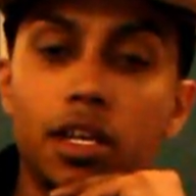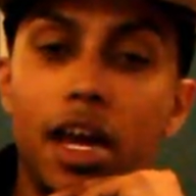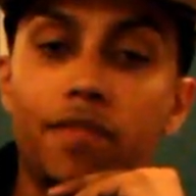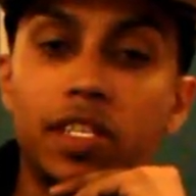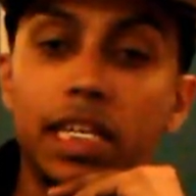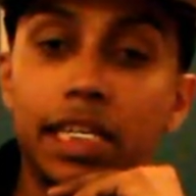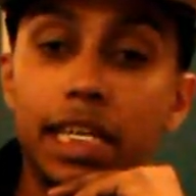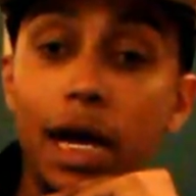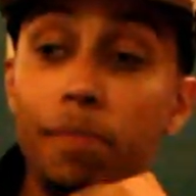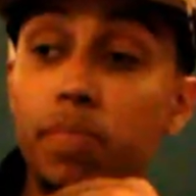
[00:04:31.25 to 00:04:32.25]
everything
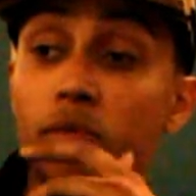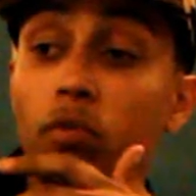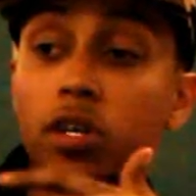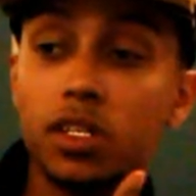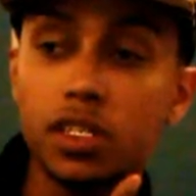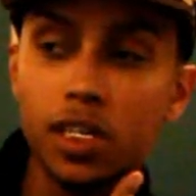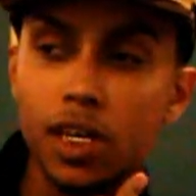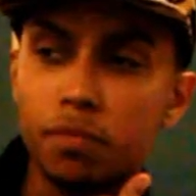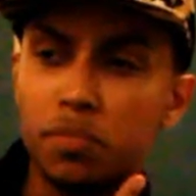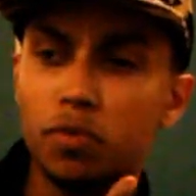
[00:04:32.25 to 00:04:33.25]
that I've been wanted to say and